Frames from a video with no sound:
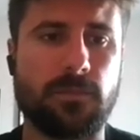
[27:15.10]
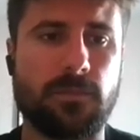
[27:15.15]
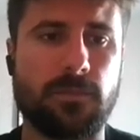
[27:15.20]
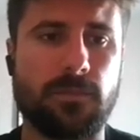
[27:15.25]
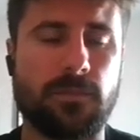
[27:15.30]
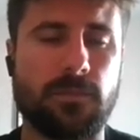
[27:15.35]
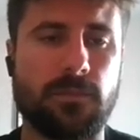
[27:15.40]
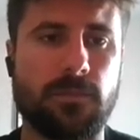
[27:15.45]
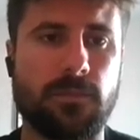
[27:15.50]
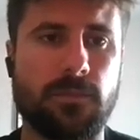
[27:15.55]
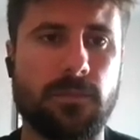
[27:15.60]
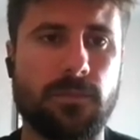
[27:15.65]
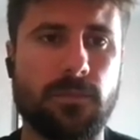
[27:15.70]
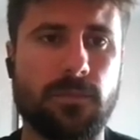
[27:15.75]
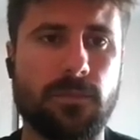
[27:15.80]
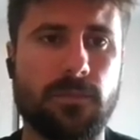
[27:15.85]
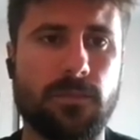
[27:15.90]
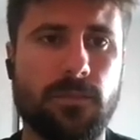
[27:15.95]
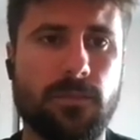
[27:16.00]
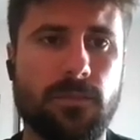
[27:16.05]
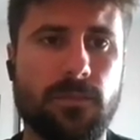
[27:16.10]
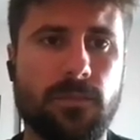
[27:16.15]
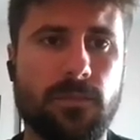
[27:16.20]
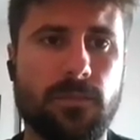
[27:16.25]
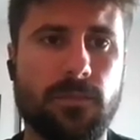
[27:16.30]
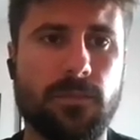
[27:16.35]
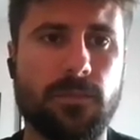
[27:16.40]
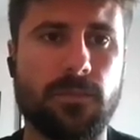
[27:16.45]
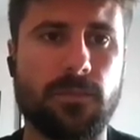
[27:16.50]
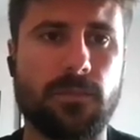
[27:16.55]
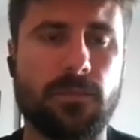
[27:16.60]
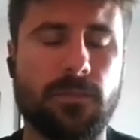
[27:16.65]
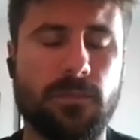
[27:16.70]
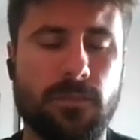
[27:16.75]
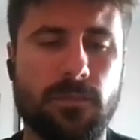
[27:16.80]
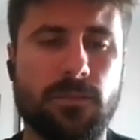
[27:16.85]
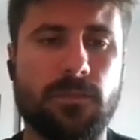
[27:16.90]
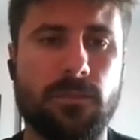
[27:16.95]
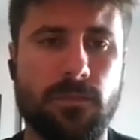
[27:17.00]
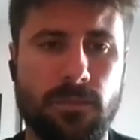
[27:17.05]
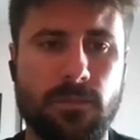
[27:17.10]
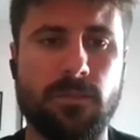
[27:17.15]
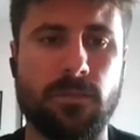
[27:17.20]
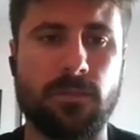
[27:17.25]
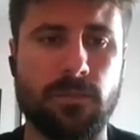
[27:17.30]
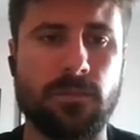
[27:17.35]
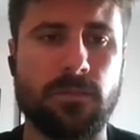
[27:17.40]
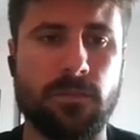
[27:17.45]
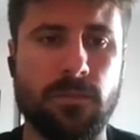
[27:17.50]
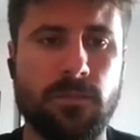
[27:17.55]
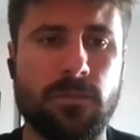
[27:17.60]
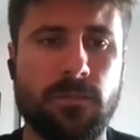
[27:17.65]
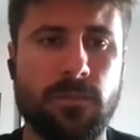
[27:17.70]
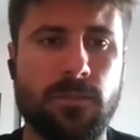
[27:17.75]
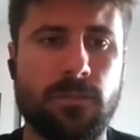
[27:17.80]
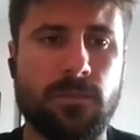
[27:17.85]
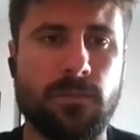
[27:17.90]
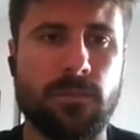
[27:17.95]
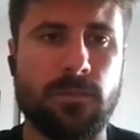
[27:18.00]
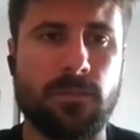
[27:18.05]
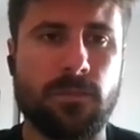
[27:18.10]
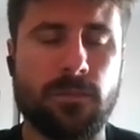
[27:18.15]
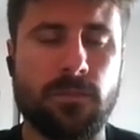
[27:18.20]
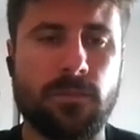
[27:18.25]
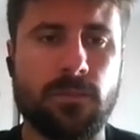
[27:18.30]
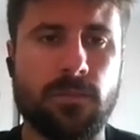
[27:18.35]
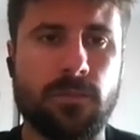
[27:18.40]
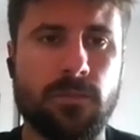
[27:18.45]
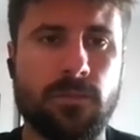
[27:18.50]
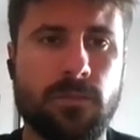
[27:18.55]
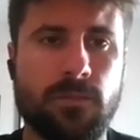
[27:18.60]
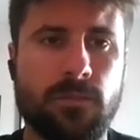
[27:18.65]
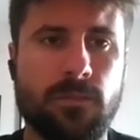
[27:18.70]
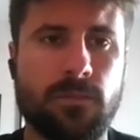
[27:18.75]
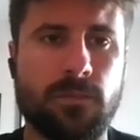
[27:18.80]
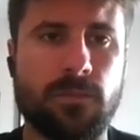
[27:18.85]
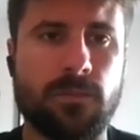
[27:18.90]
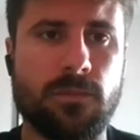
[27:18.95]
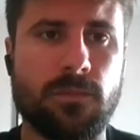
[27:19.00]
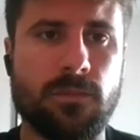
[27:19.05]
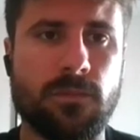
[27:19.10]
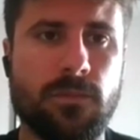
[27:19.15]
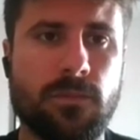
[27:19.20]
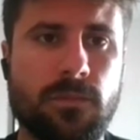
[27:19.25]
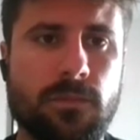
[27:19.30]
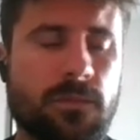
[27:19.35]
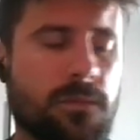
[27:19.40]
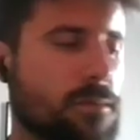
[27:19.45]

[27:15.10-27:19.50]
(not speaking)